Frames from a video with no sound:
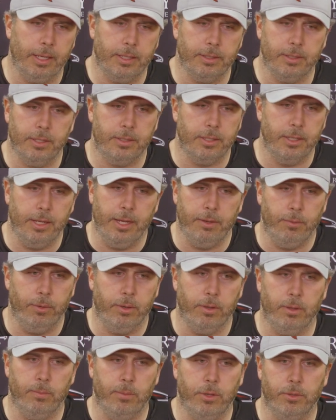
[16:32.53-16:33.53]
said today,
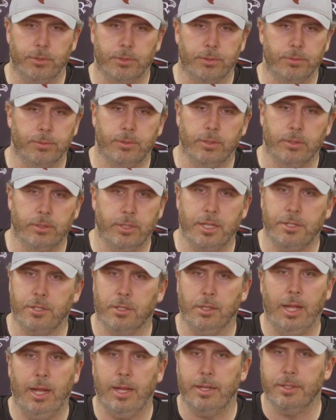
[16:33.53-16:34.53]
we're in the most
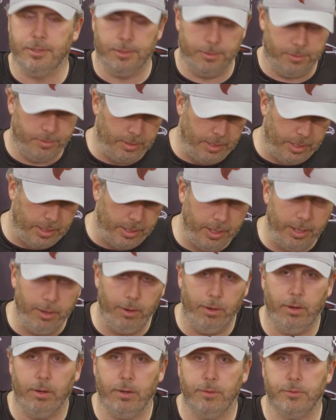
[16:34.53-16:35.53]
sensationalized uh,
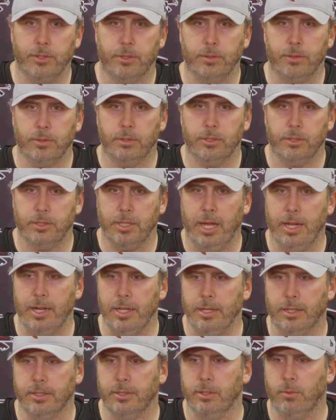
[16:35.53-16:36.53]
era of society
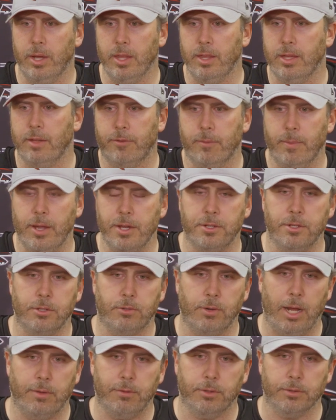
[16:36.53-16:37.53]
because of the way the information
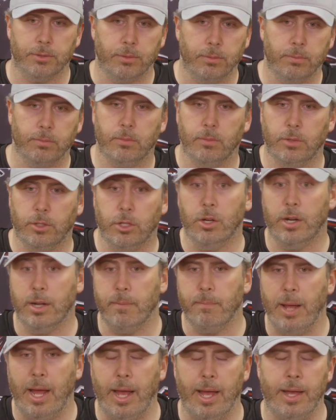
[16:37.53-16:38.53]
travels, good
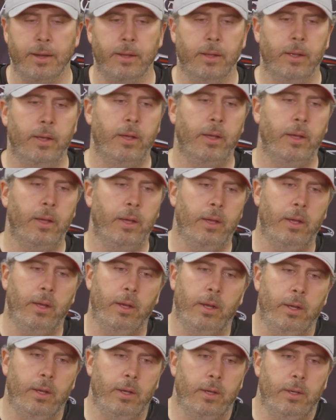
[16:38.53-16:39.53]
and bad.
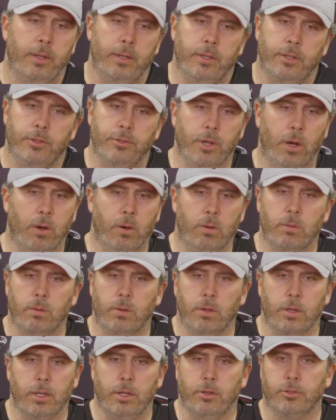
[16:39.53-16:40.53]
So,
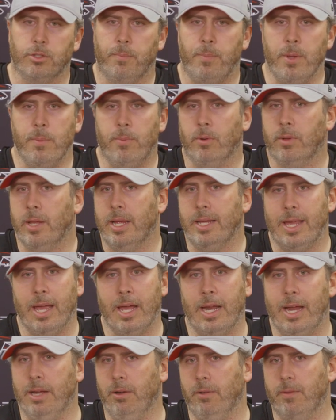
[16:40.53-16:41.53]
you know, some people, they
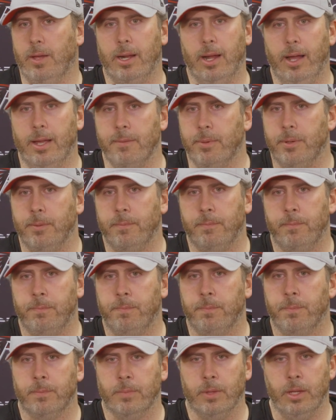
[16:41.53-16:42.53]
can't handle that hype.
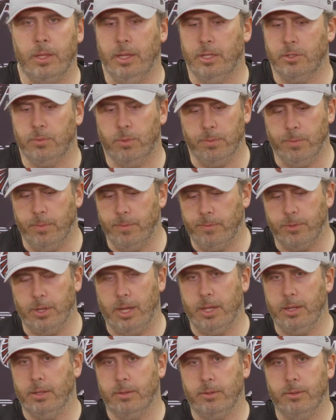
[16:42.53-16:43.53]
And that's what we've
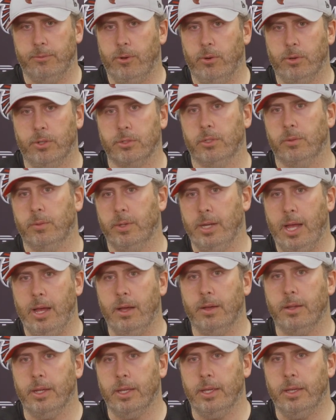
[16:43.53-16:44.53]
tried to, to focus on
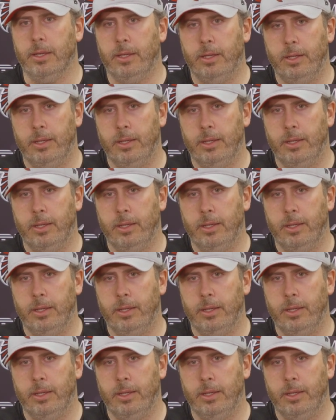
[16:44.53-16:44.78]
reality